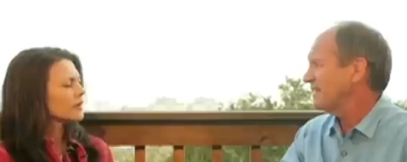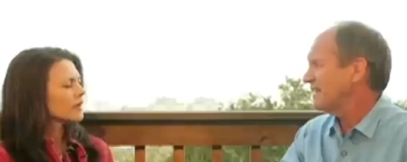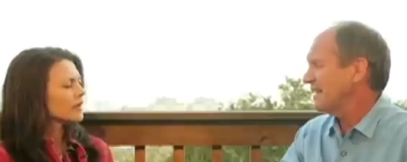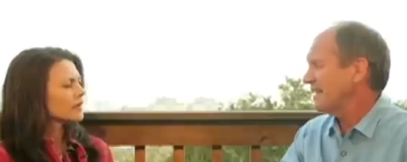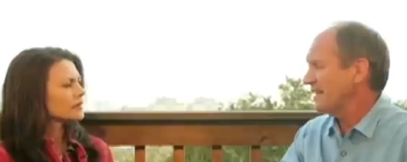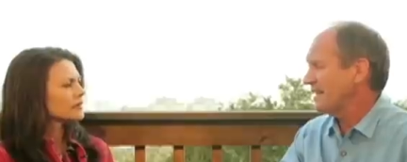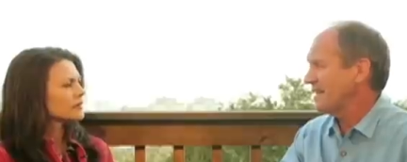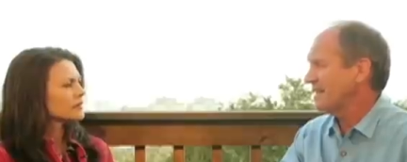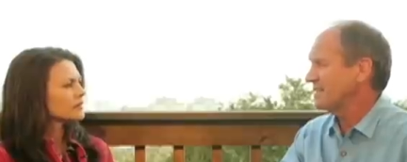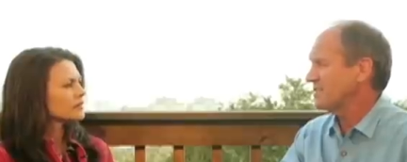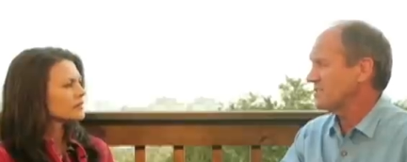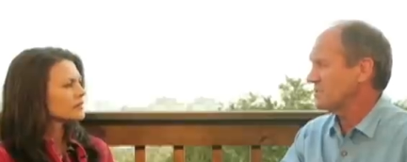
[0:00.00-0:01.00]
Speaker 1: Wow.
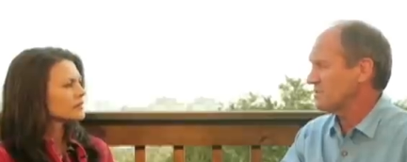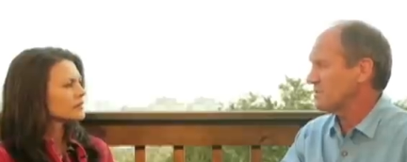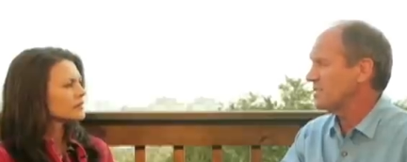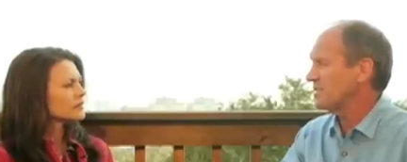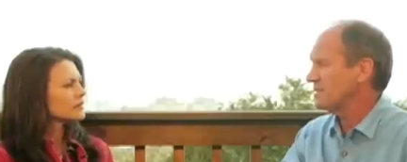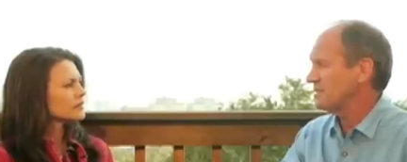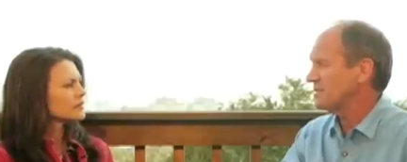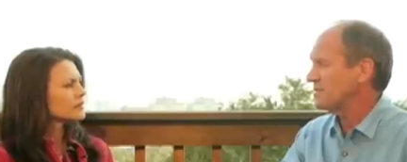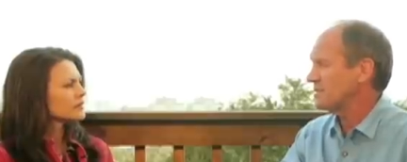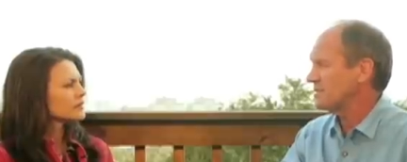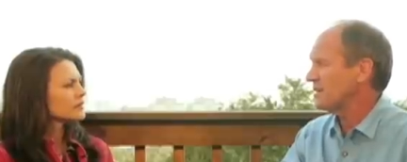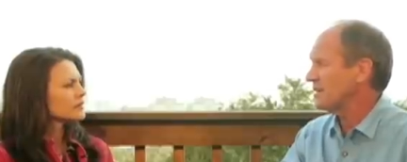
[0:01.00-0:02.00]
And so she
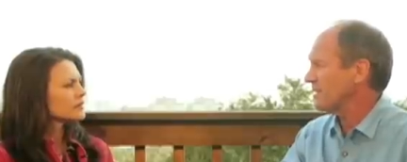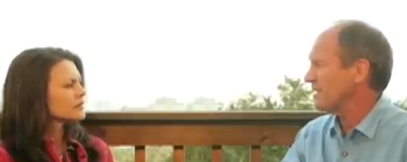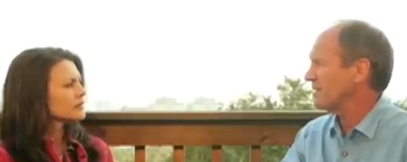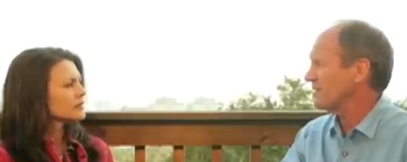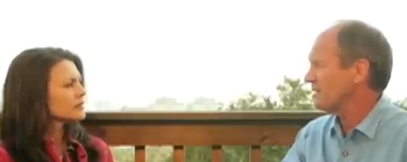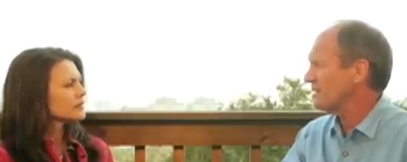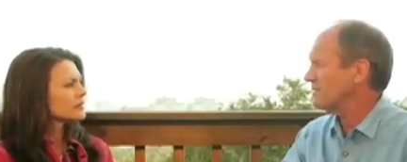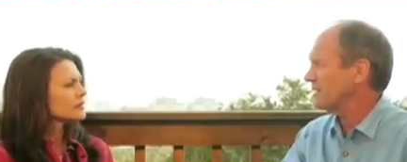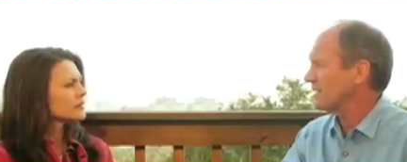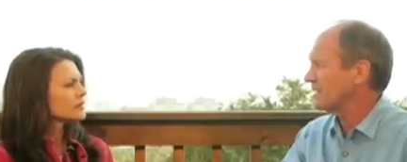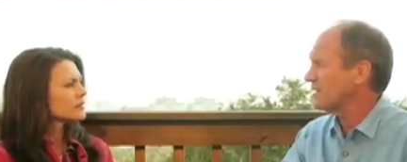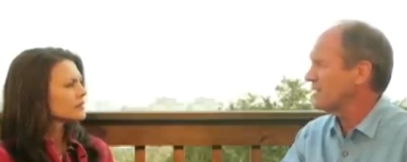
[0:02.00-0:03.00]
she taught me how to love
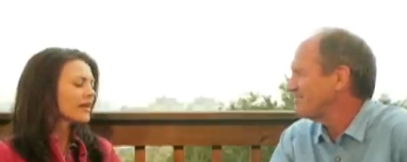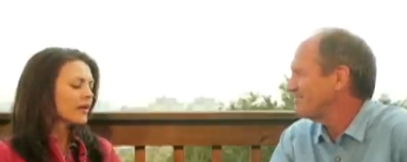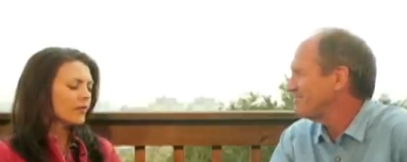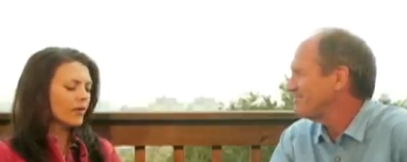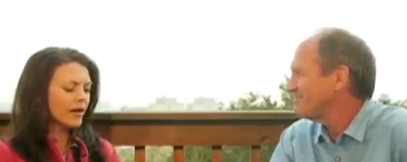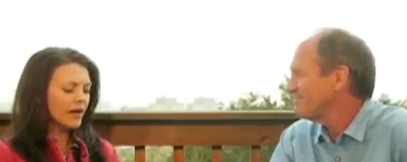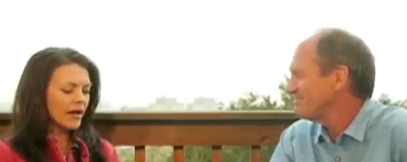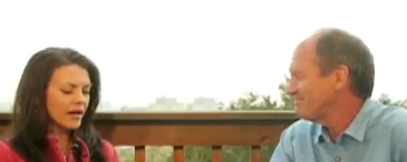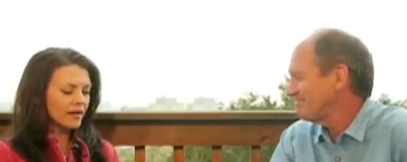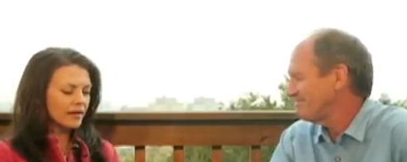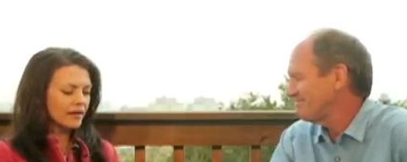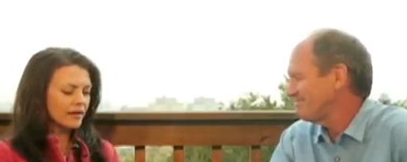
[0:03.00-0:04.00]
again.
Speaker 2: Well,
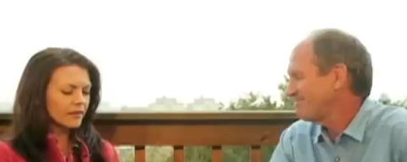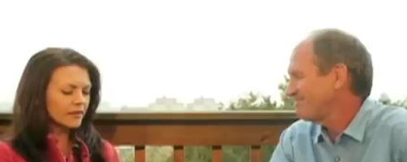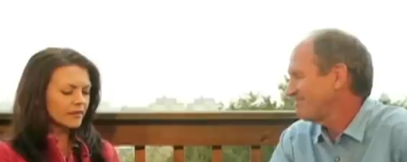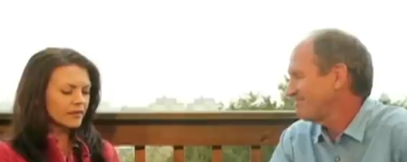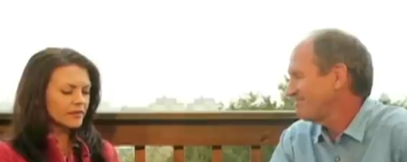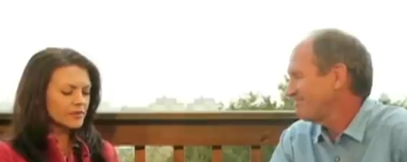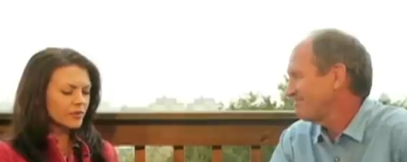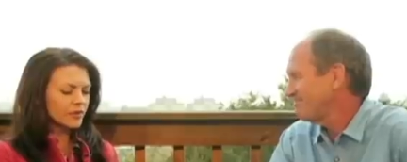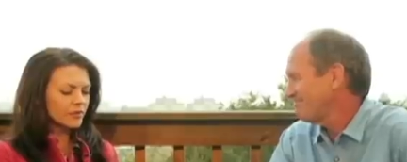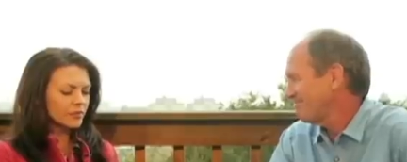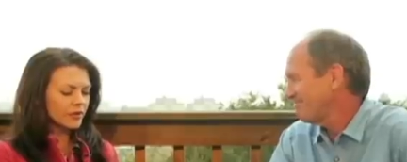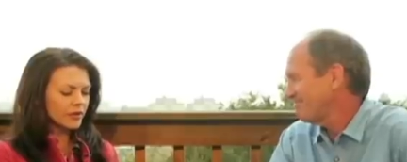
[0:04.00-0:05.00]
I uh,
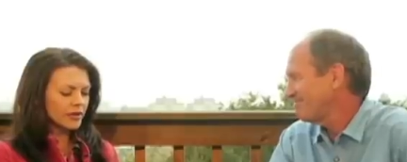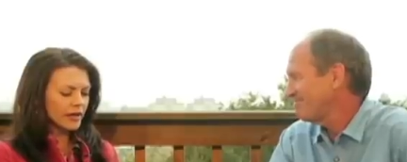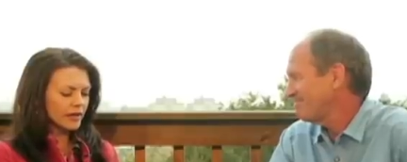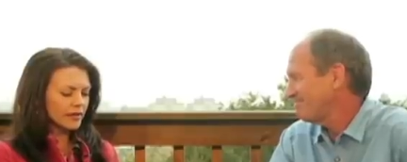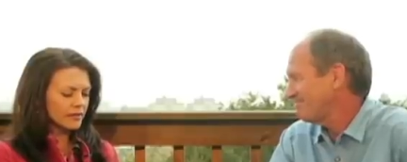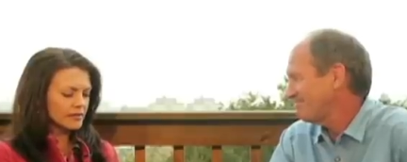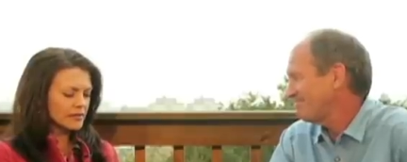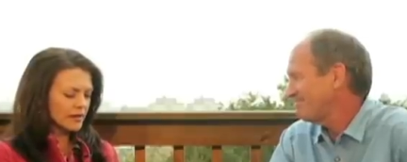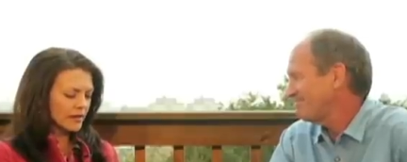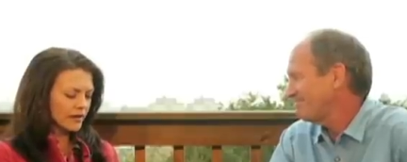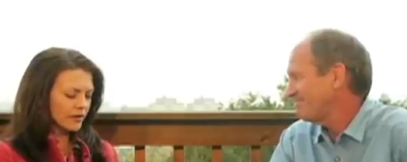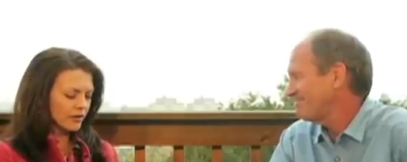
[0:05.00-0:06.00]
enjoy your book, and
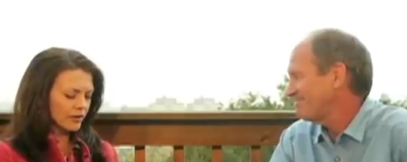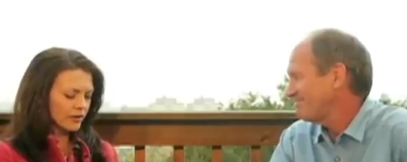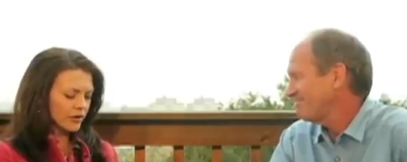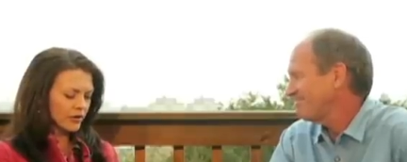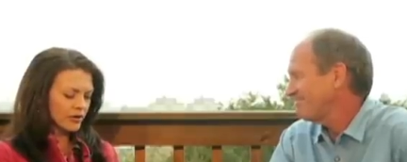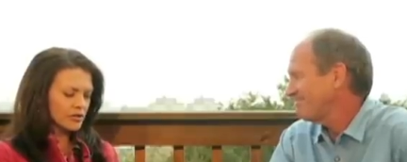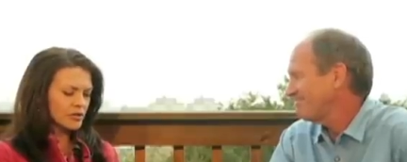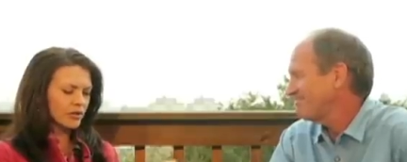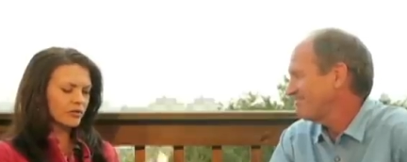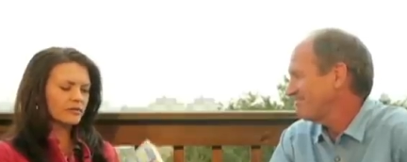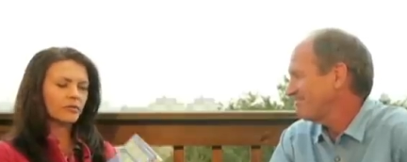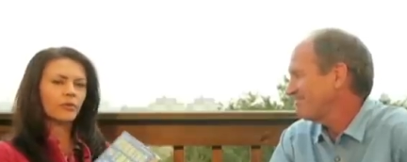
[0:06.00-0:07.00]
I encourage
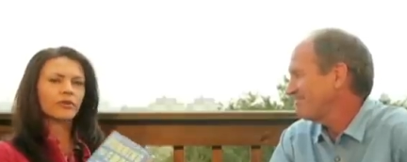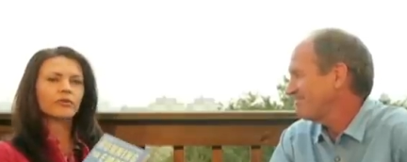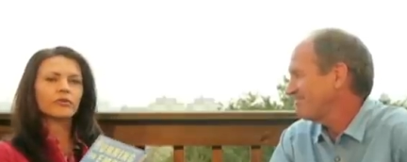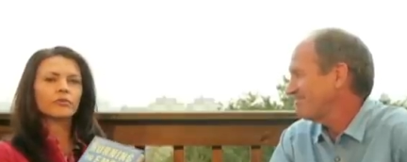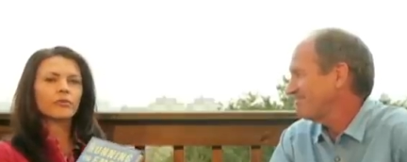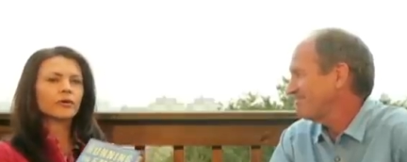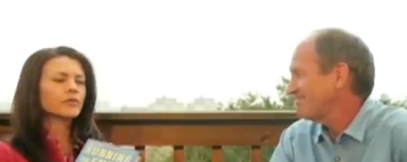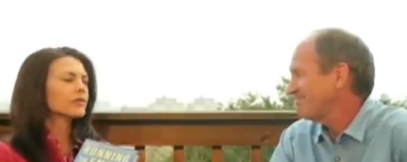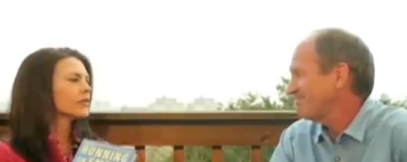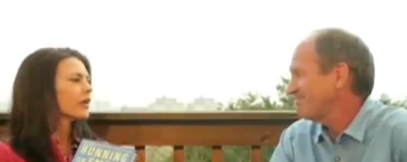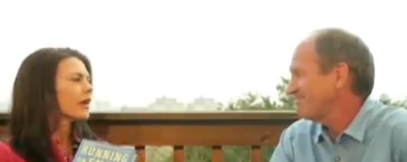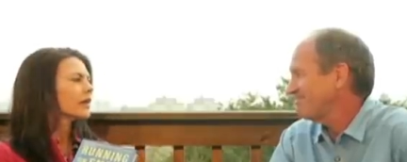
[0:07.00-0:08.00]
those whether you're a
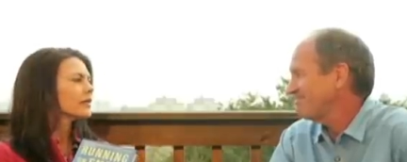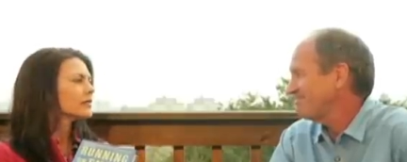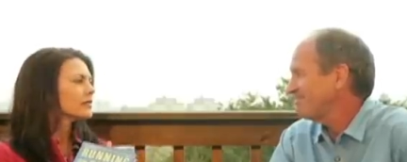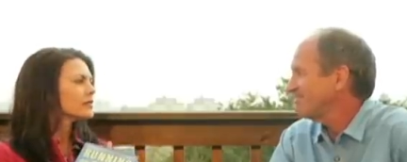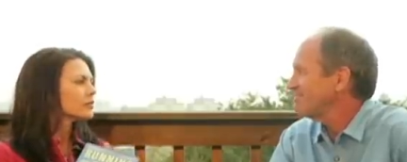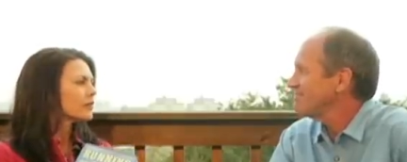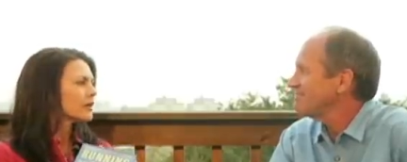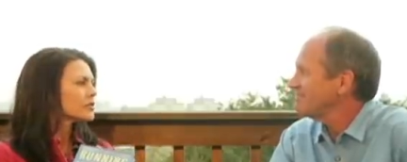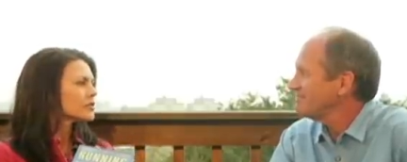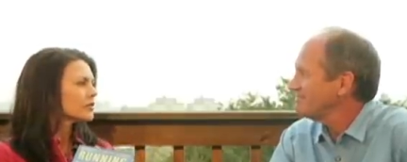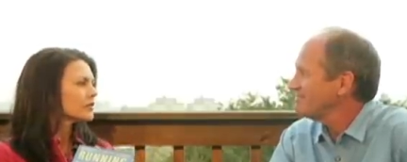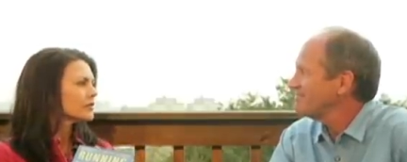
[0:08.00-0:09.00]
runner or not. It's
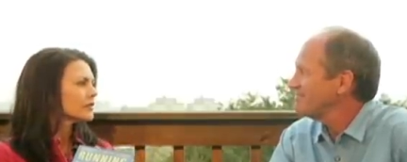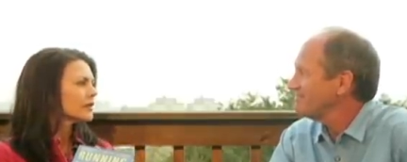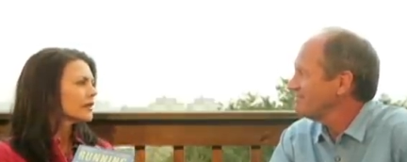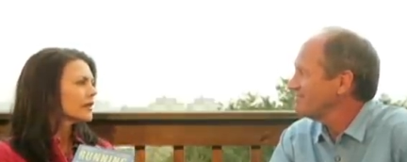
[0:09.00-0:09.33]
inspirational.